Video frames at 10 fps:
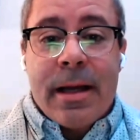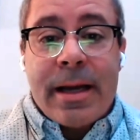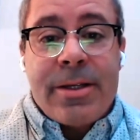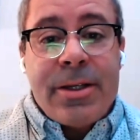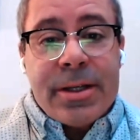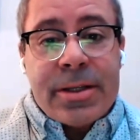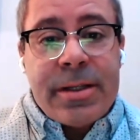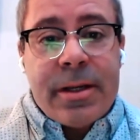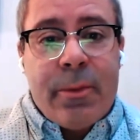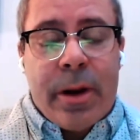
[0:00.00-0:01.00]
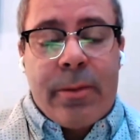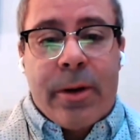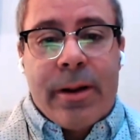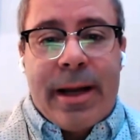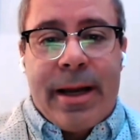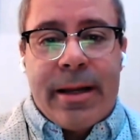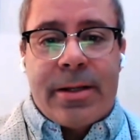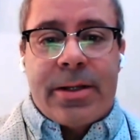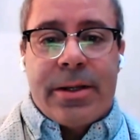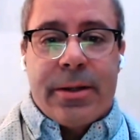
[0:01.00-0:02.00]
Yeah, I just did one
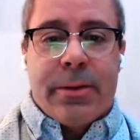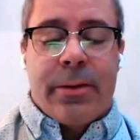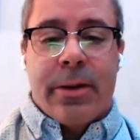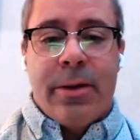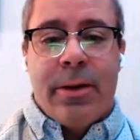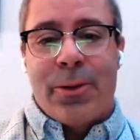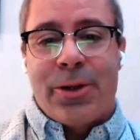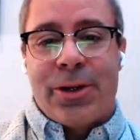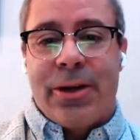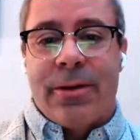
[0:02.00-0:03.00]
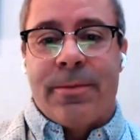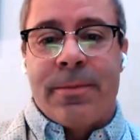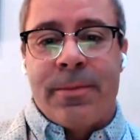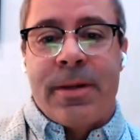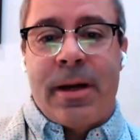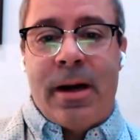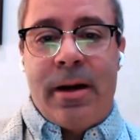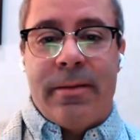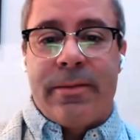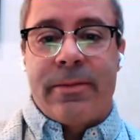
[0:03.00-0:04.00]
related to the notion
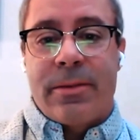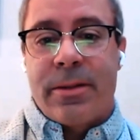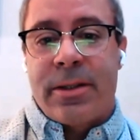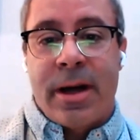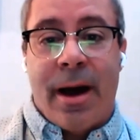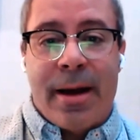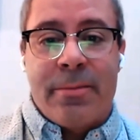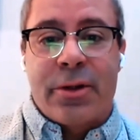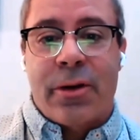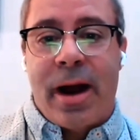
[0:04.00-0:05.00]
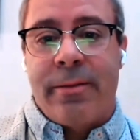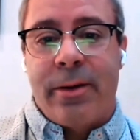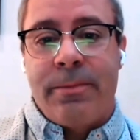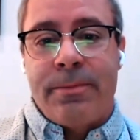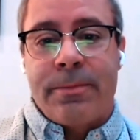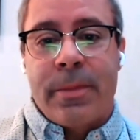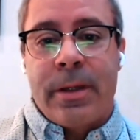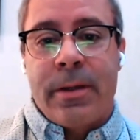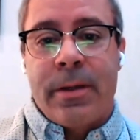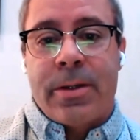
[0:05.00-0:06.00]
of time travel.
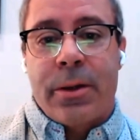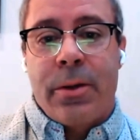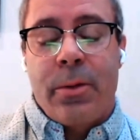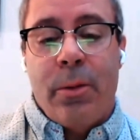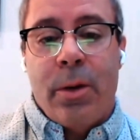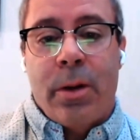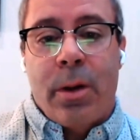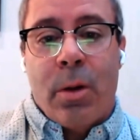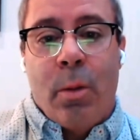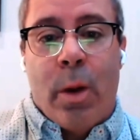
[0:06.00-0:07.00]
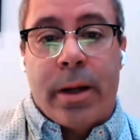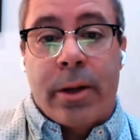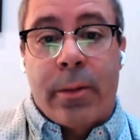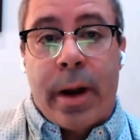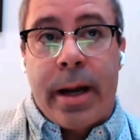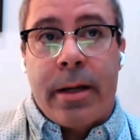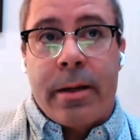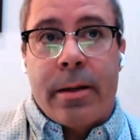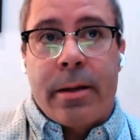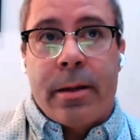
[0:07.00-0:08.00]
So, one great
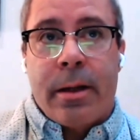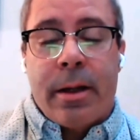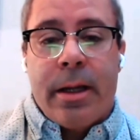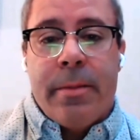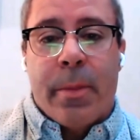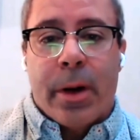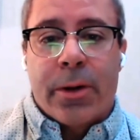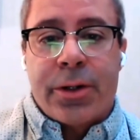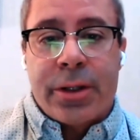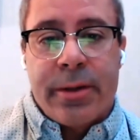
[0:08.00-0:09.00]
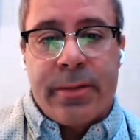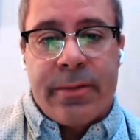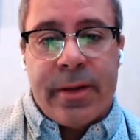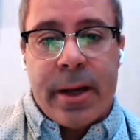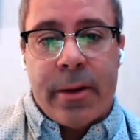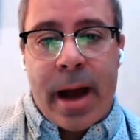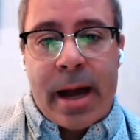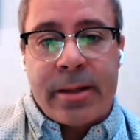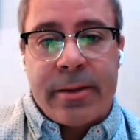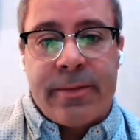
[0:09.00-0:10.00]
immersive
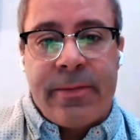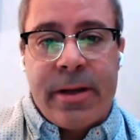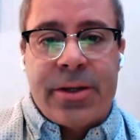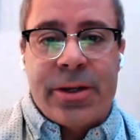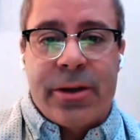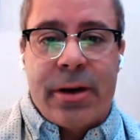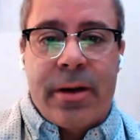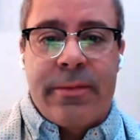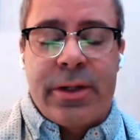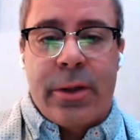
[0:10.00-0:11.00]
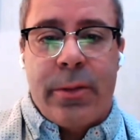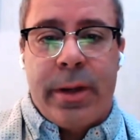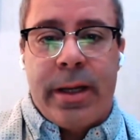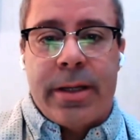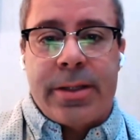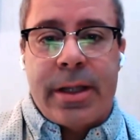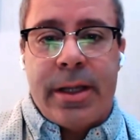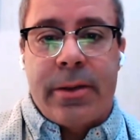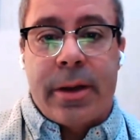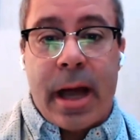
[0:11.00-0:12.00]
interactive feature of Zoe is
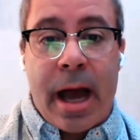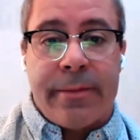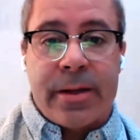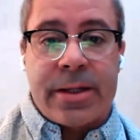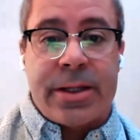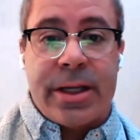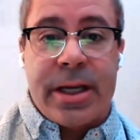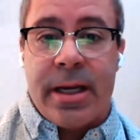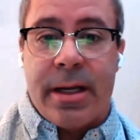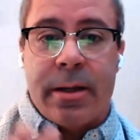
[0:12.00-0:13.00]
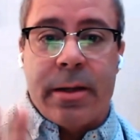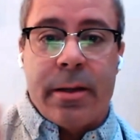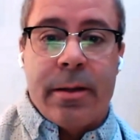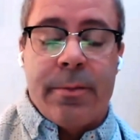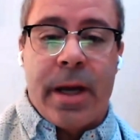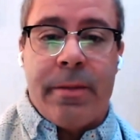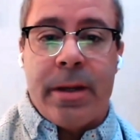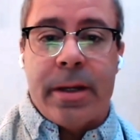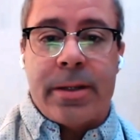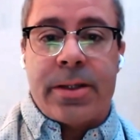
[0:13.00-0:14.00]
that you can have a scene.
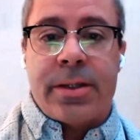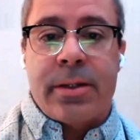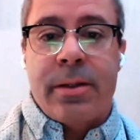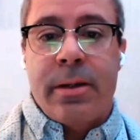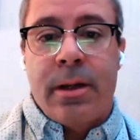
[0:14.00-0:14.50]
Maybe it's